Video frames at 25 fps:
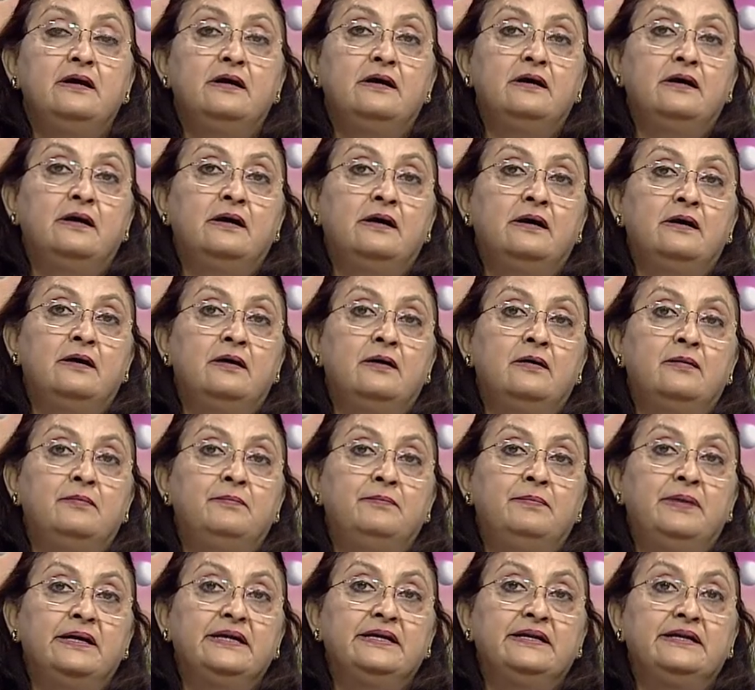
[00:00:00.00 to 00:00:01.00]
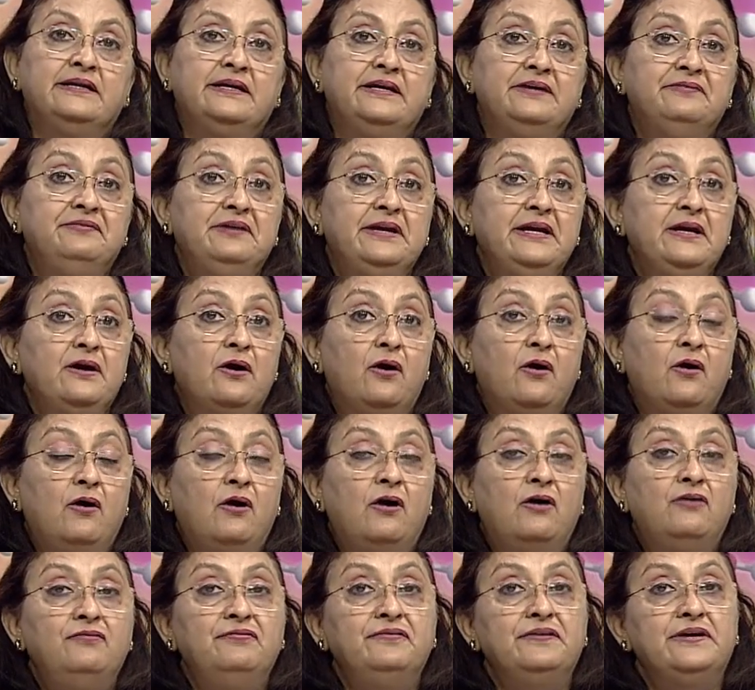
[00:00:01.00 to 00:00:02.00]
uh, but giving
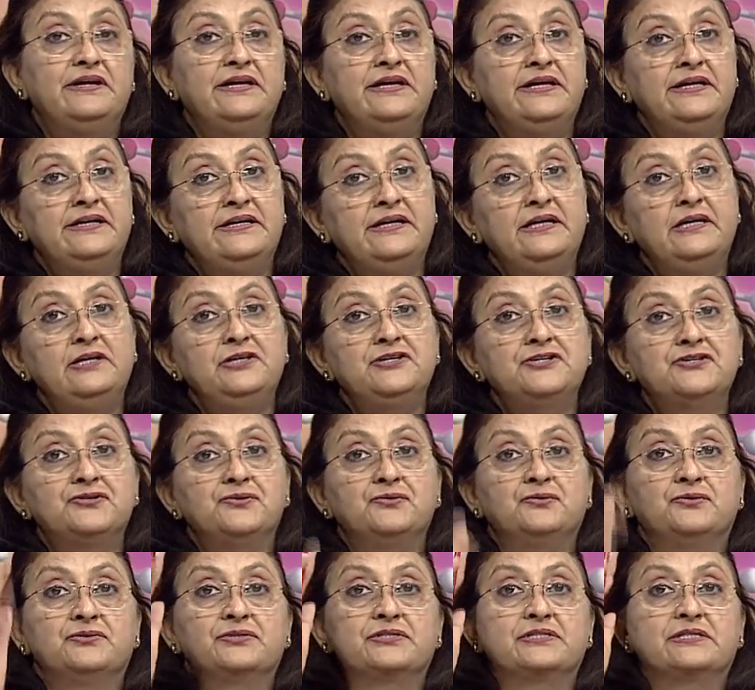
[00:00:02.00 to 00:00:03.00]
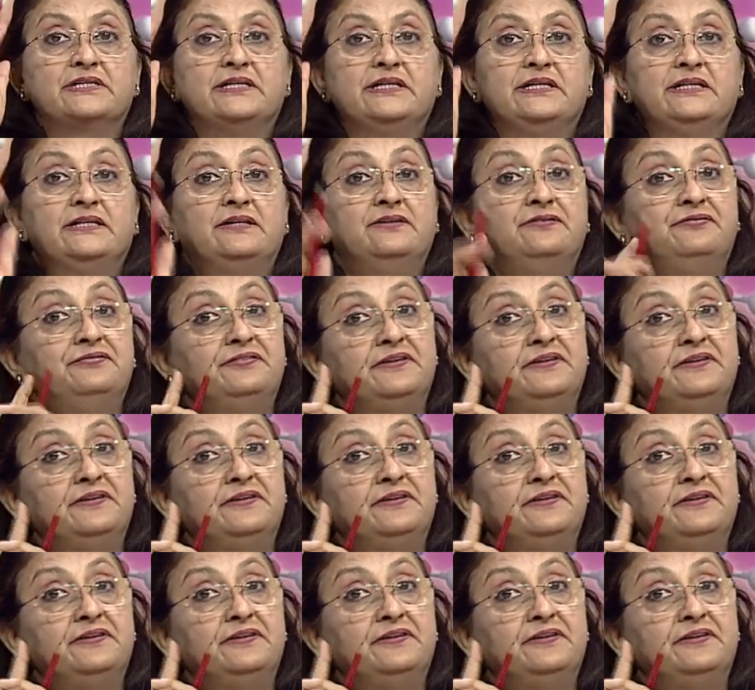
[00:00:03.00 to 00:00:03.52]
off aerial shoots in the